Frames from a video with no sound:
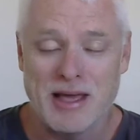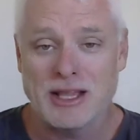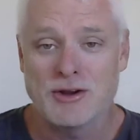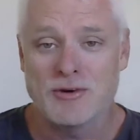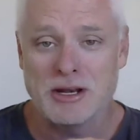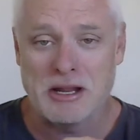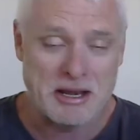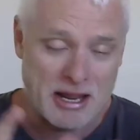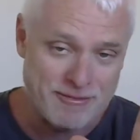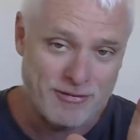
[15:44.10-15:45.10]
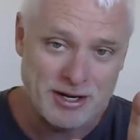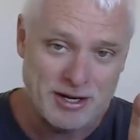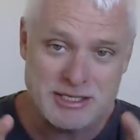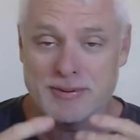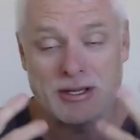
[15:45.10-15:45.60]
accurate and they find
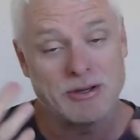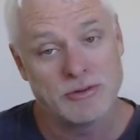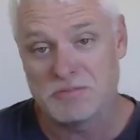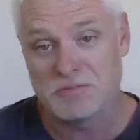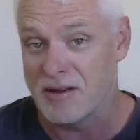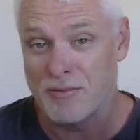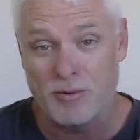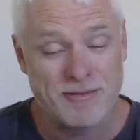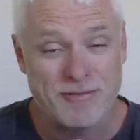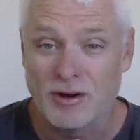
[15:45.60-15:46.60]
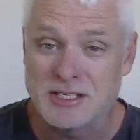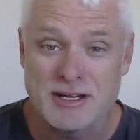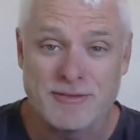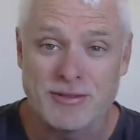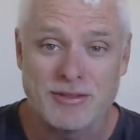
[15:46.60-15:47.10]
this, because everyone finds
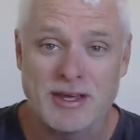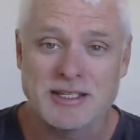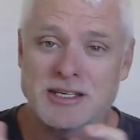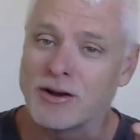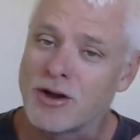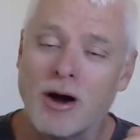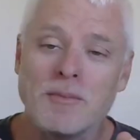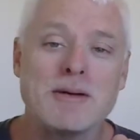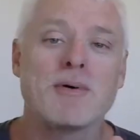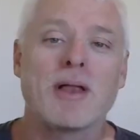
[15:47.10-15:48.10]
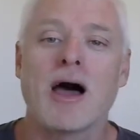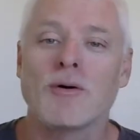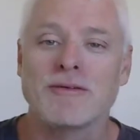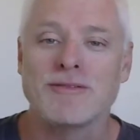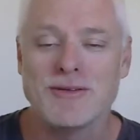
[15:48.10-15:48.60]
different things. So comment
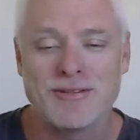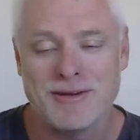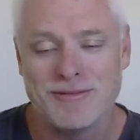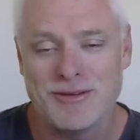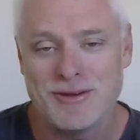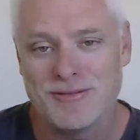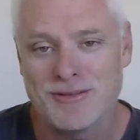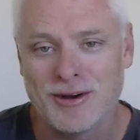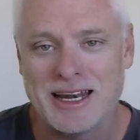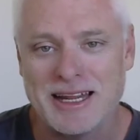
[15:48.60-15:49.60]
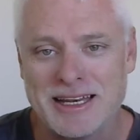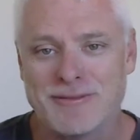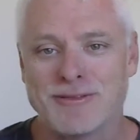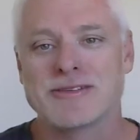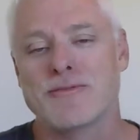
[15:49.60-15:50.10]
below if you've got any
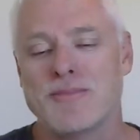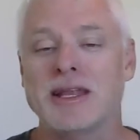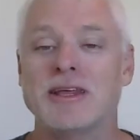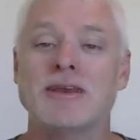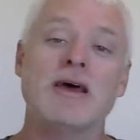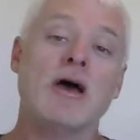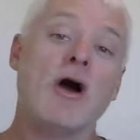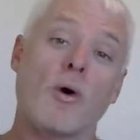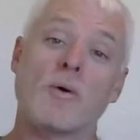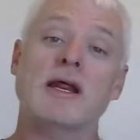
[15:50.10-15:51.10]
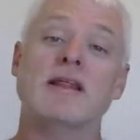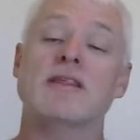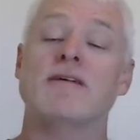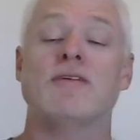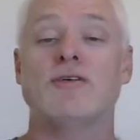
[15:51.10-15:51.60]
difference of opinion, or any
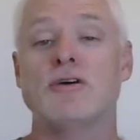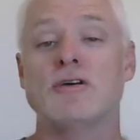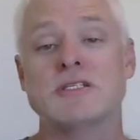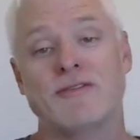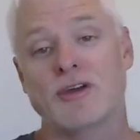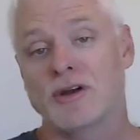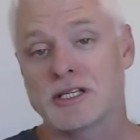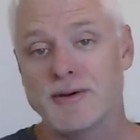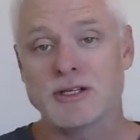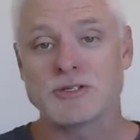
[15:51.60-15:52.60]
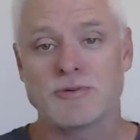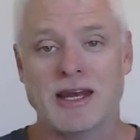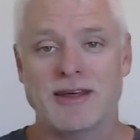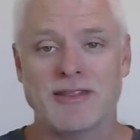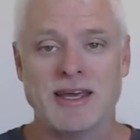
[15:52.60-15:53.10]
that you've used, if you've got experience
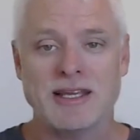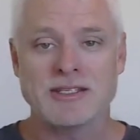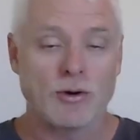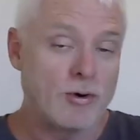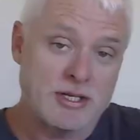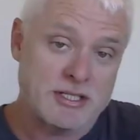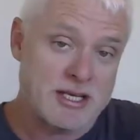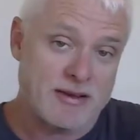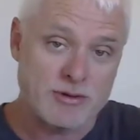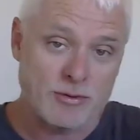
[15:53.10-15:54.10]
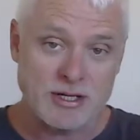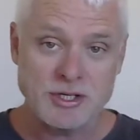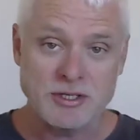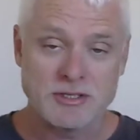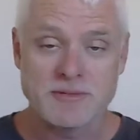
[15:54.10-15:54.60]
with any of these, or you just have some
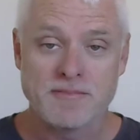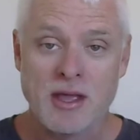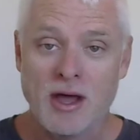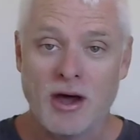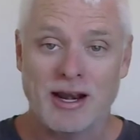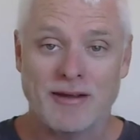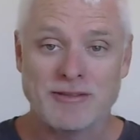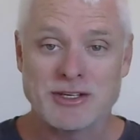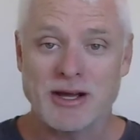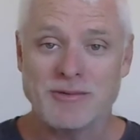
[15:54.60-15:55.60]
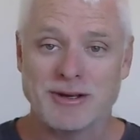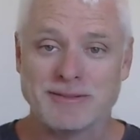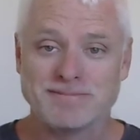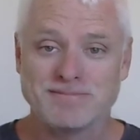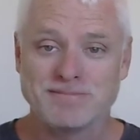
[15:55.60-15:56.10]
questions. I'd love to chat with
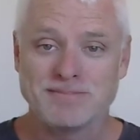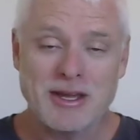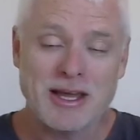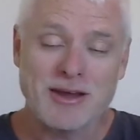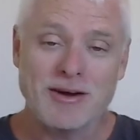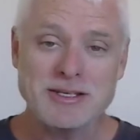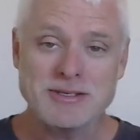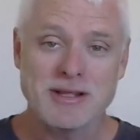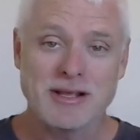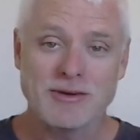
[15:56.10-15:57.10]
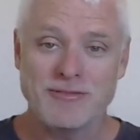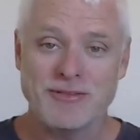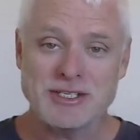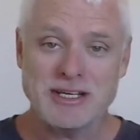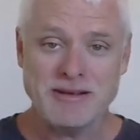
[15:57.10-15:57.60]
you. Okay, guys, good
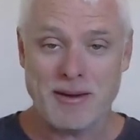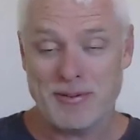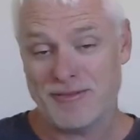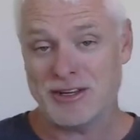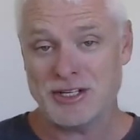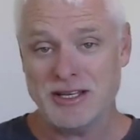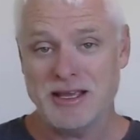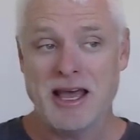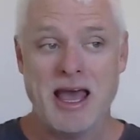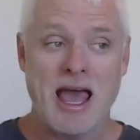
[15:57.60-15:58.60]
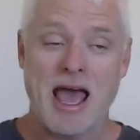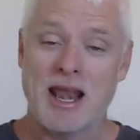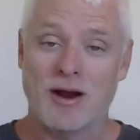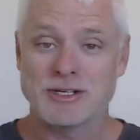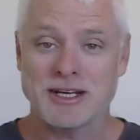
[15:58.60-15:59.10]
fishing, happy fishing,
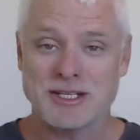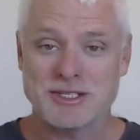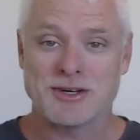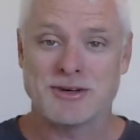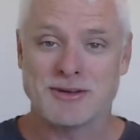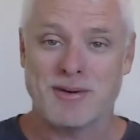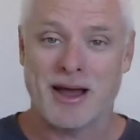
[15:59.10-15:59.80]
and I'll chat to you soon.